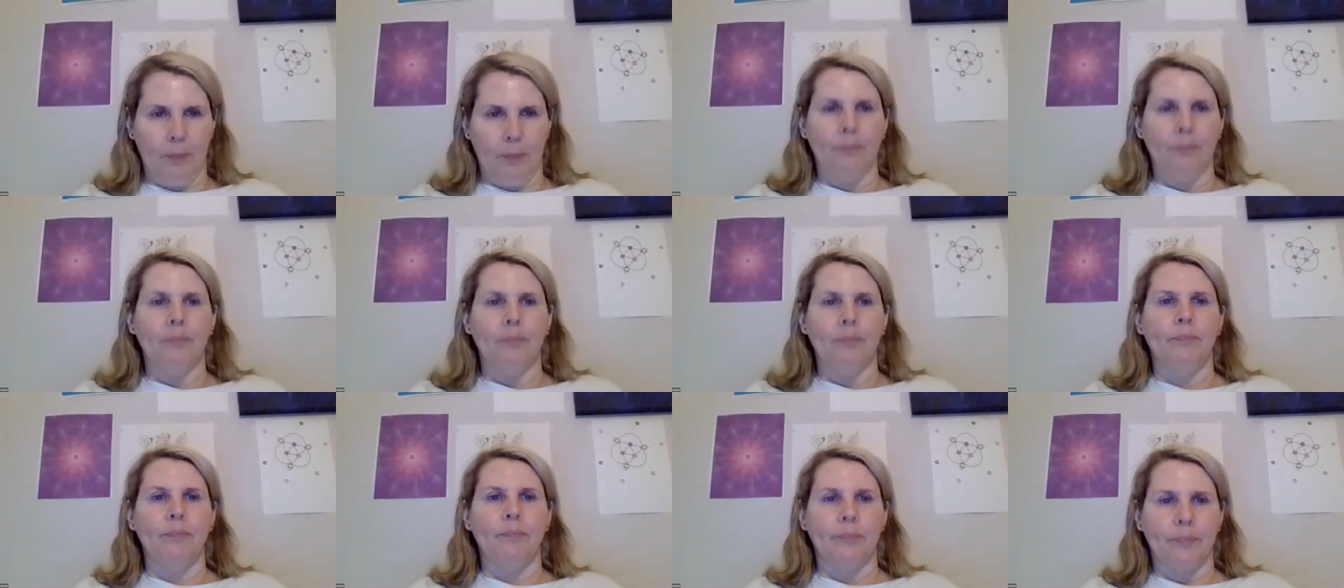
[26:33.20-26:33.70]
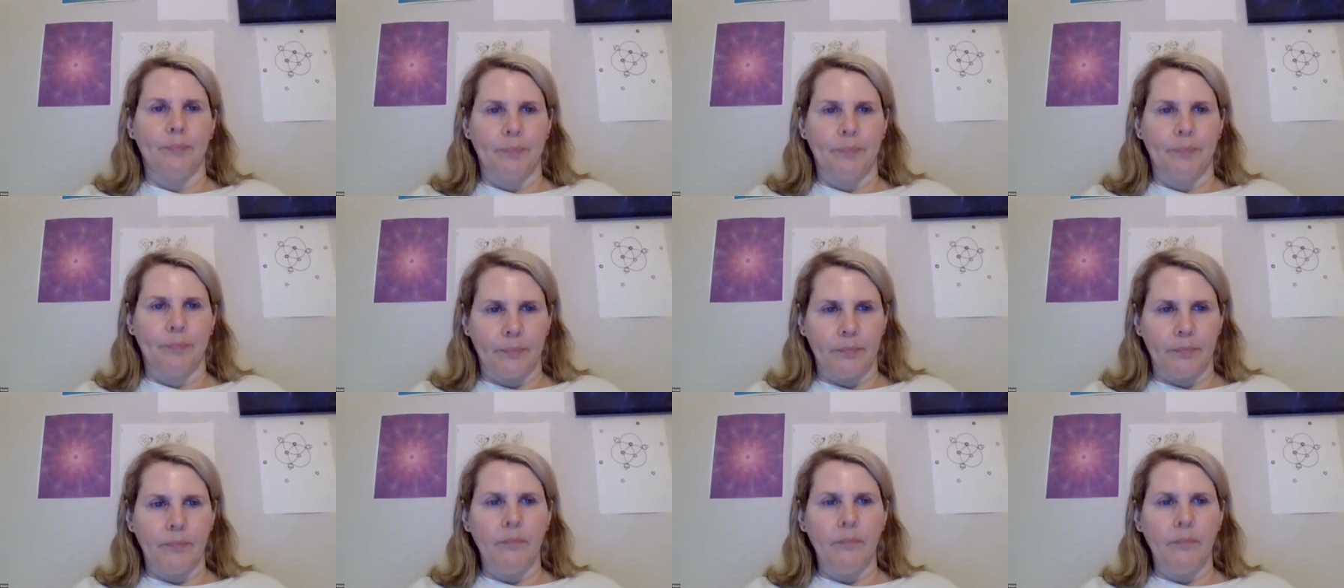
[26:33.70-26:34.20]
Like
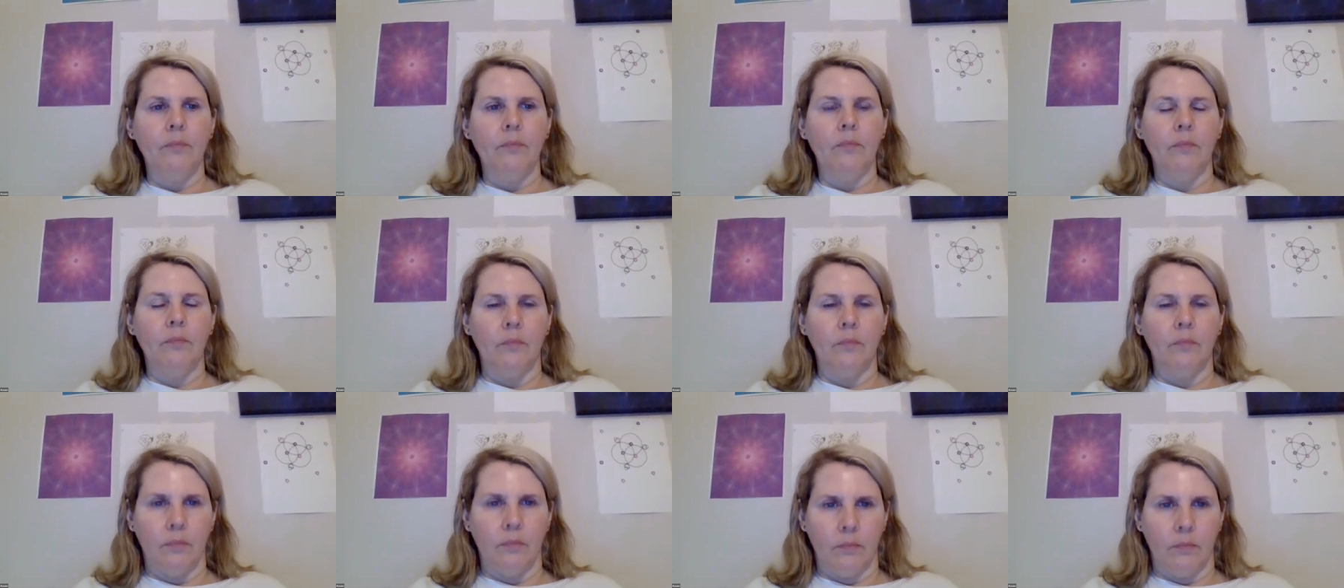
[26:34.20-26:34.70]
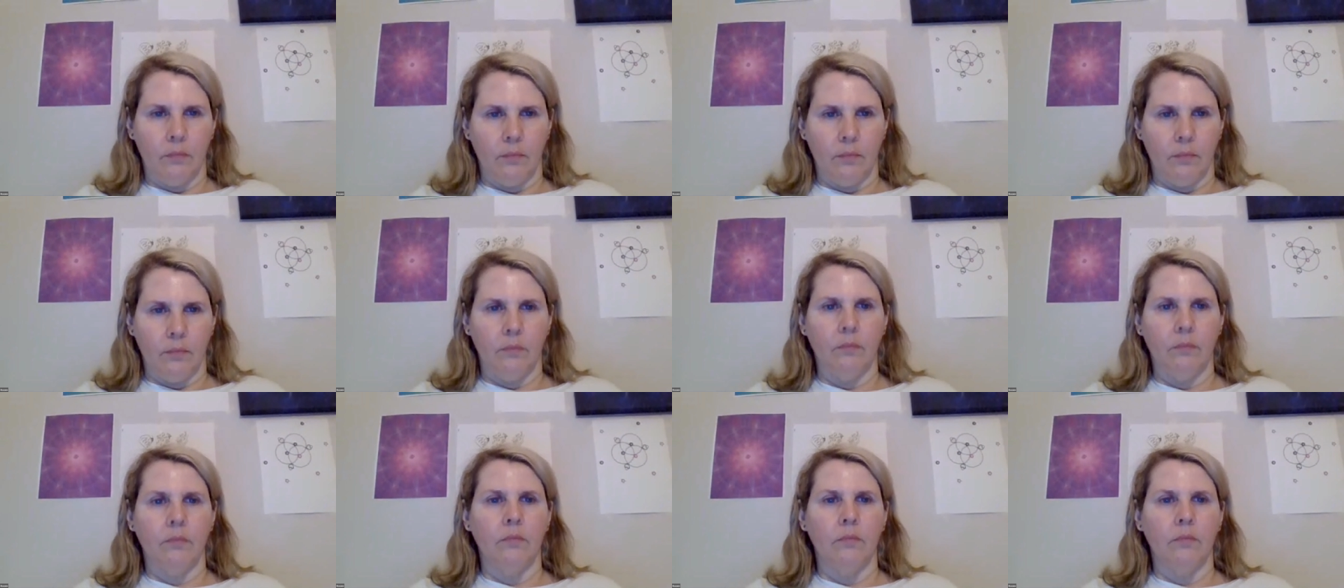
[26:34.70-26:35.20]
when you're doing the reading
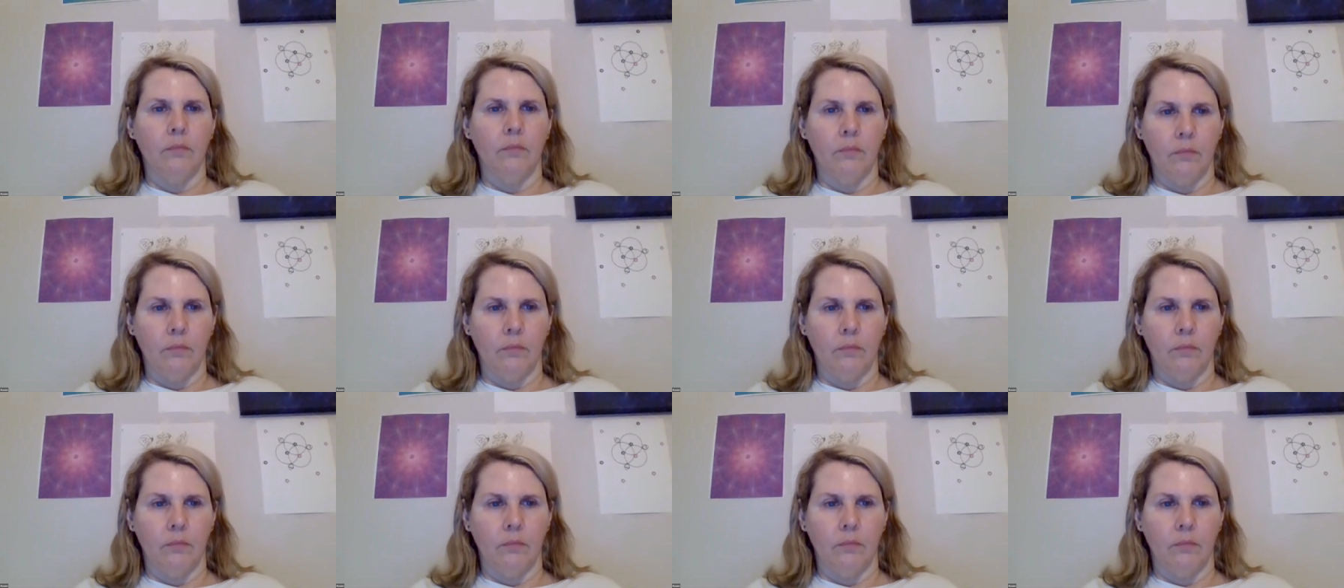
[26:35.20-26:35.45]
for a particular